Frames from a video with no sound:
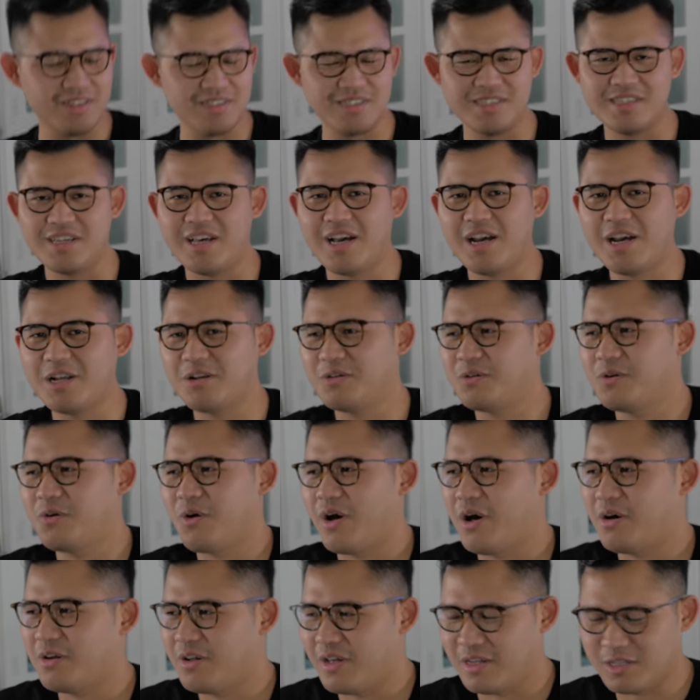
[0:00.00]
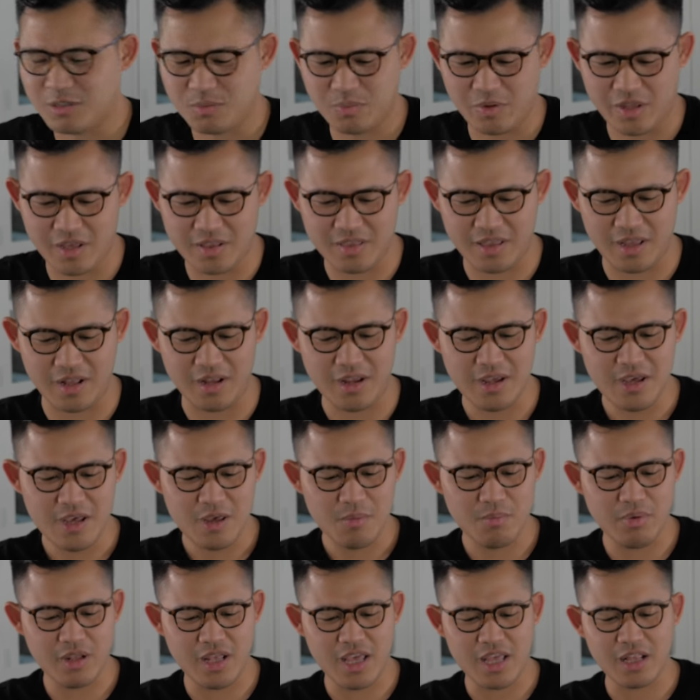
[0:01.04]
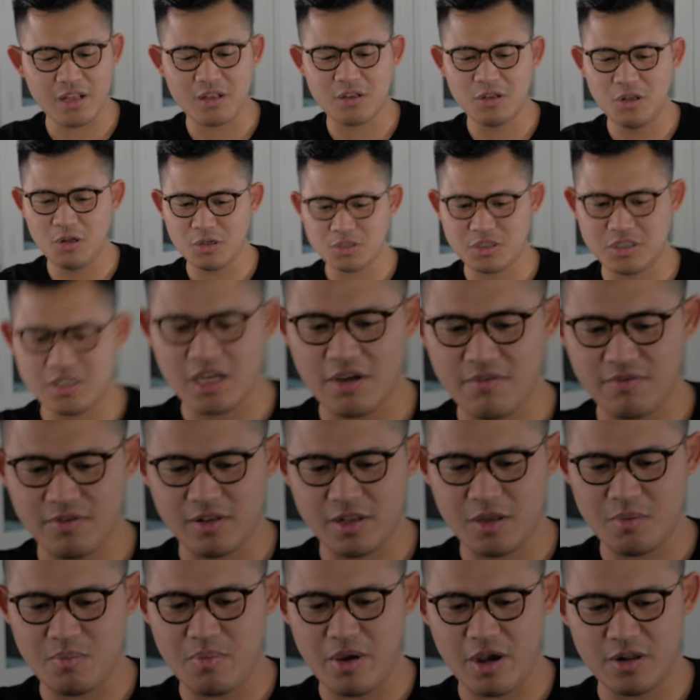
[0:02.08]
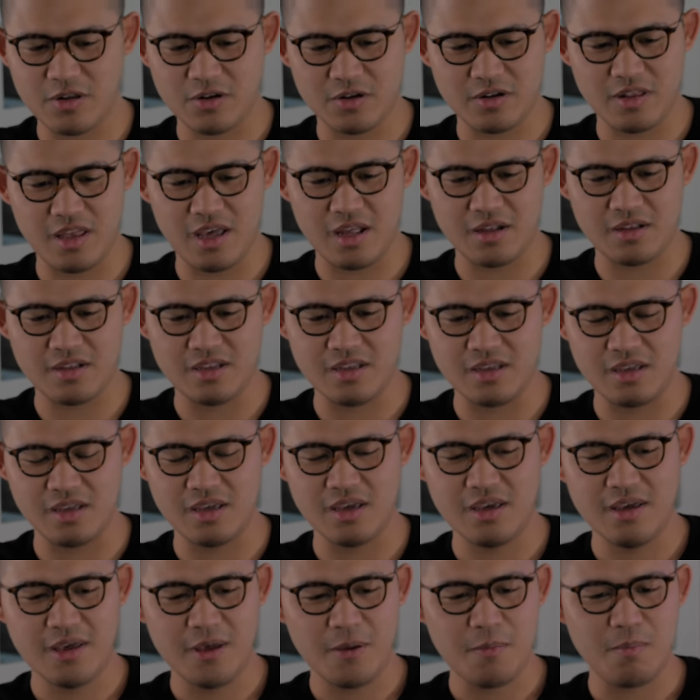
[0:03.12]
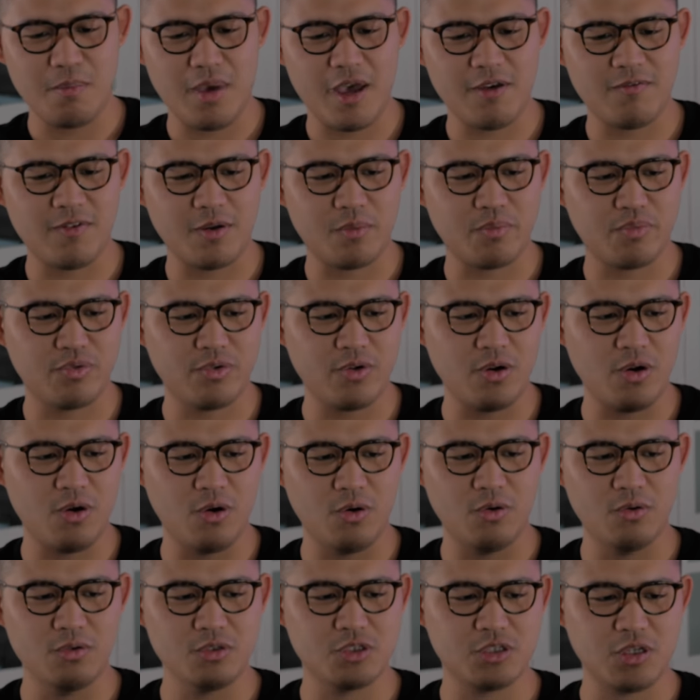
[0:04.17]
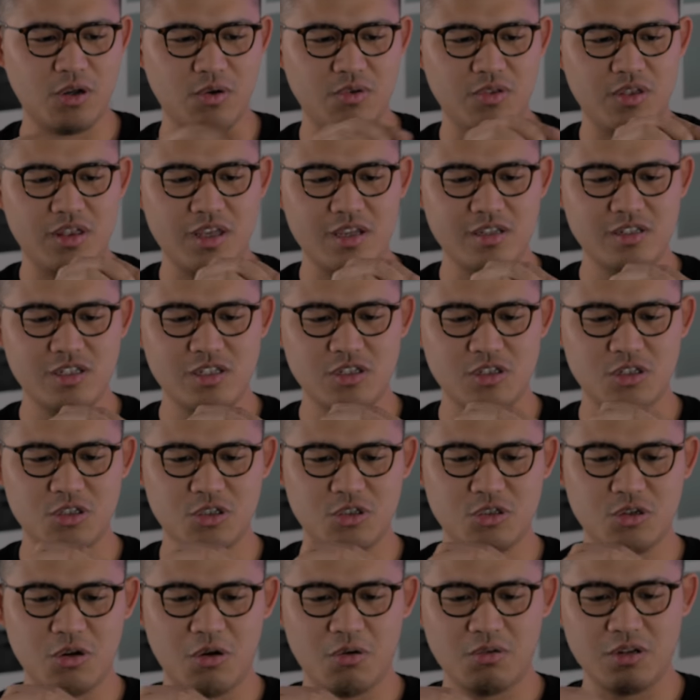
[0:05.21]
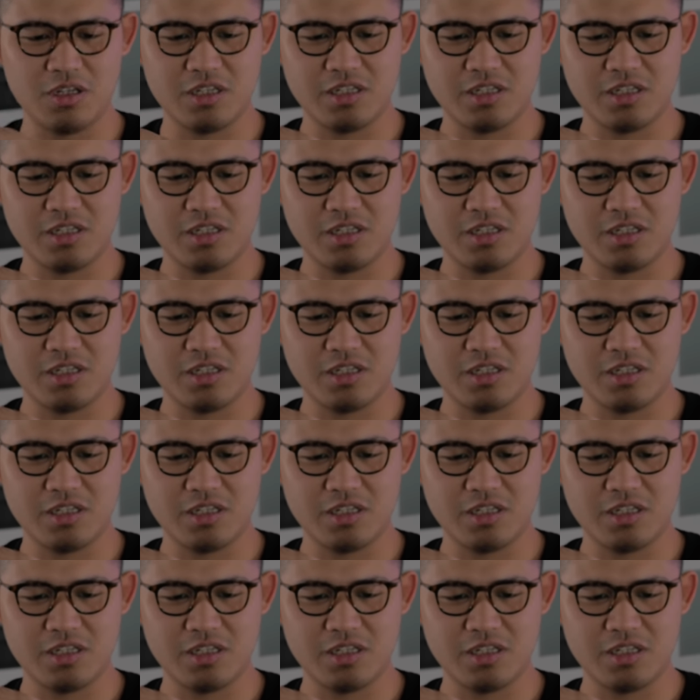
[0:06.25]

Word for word: Uh, I don't know how to explain that, but it looks definitely better than the Mavic Pro. So this is the drone